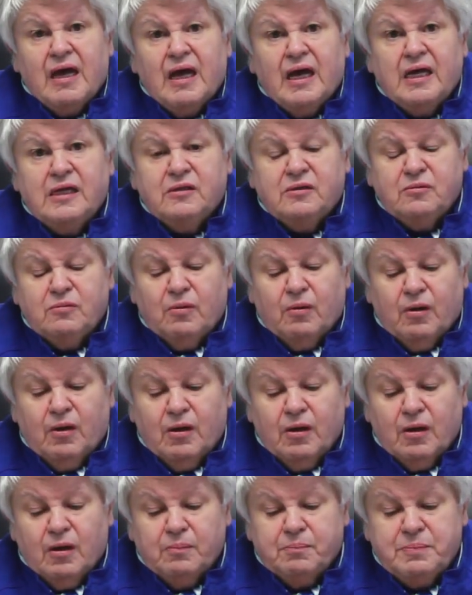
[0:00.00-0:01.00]
And to
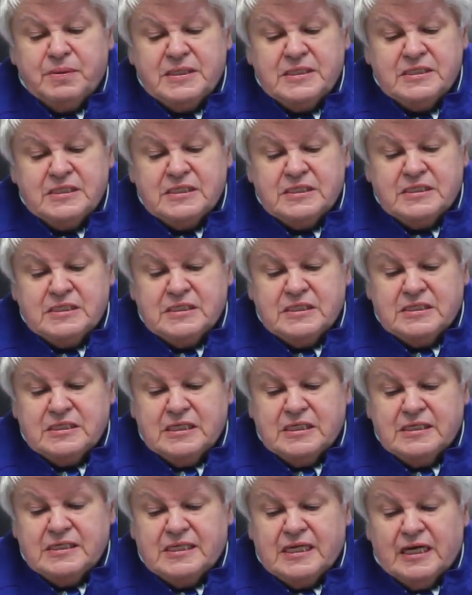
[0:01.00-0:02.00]
all our businesses
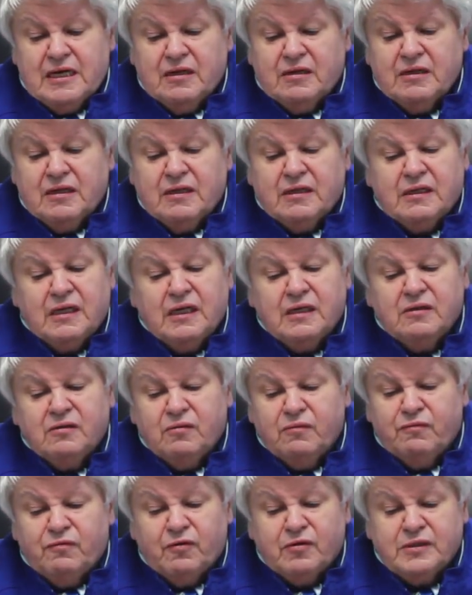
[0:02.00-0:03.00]
in town, thank
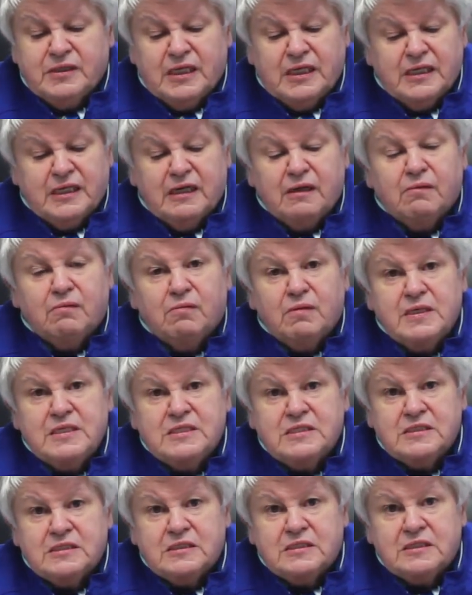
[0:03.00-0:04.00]
you for taking
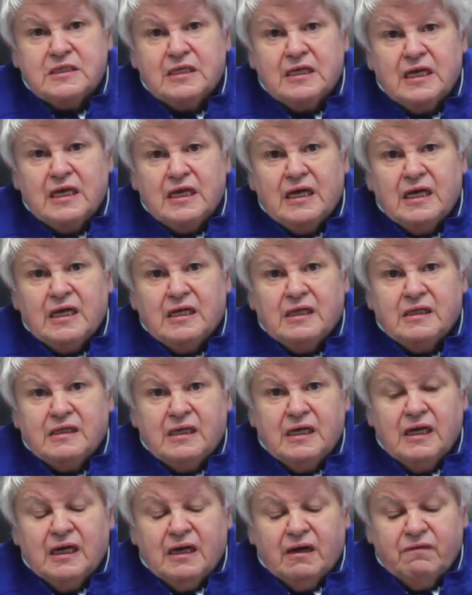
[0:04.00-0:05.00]
risks
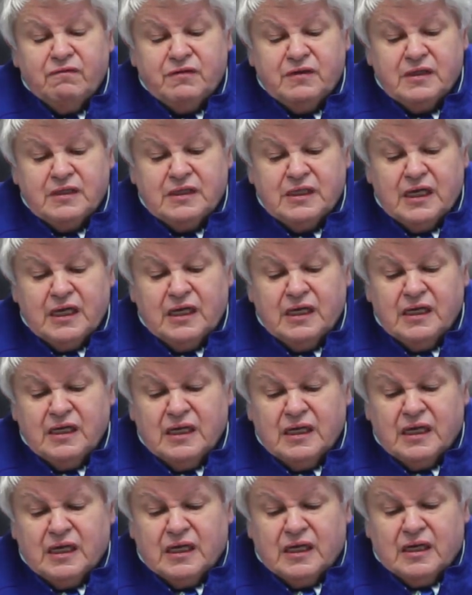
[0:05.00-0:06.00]
day after day
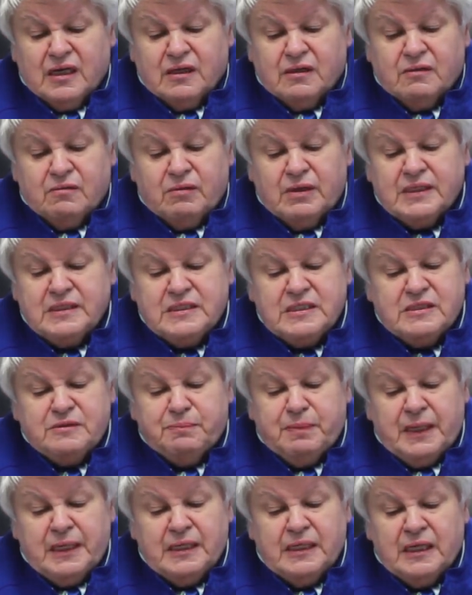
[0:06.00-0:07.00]
during this
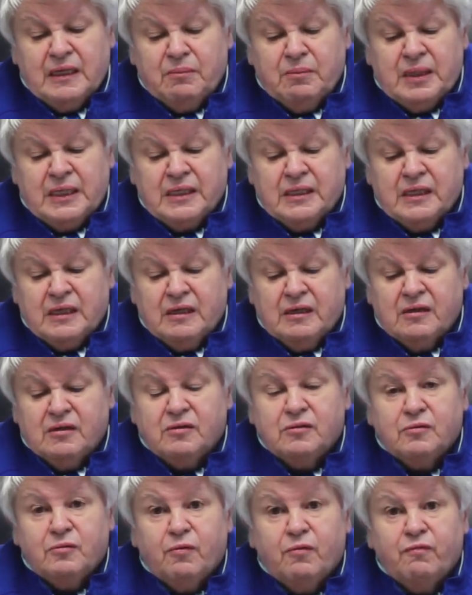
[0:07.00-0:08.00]
pandemic
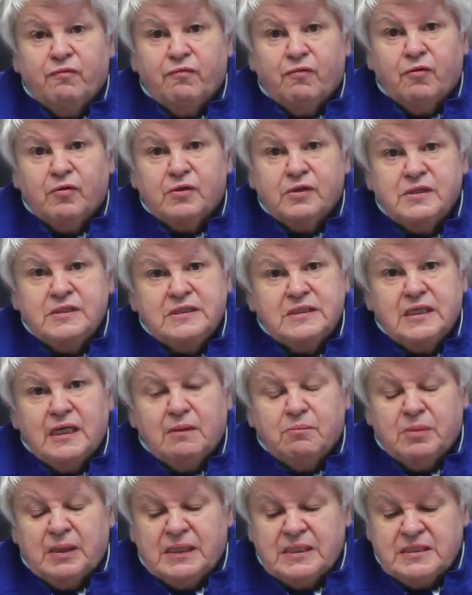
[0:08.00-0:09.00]
to afford us the
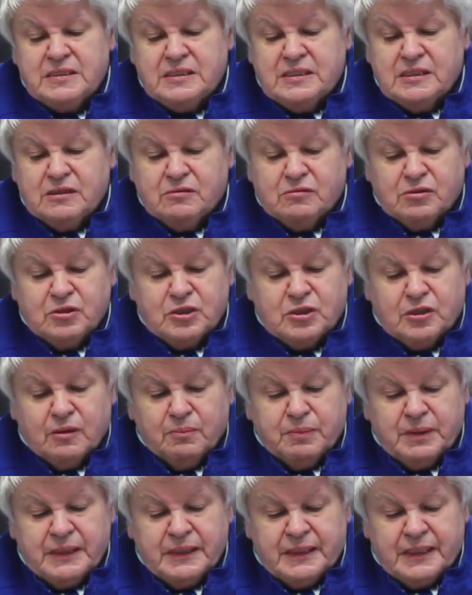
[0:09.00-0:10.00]
ability to
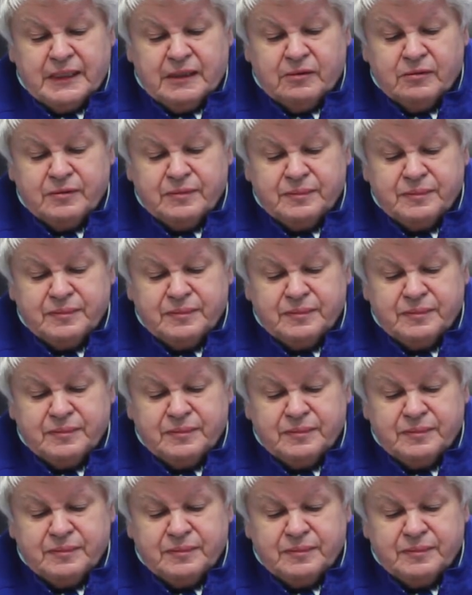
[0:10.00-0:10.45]
shop in town.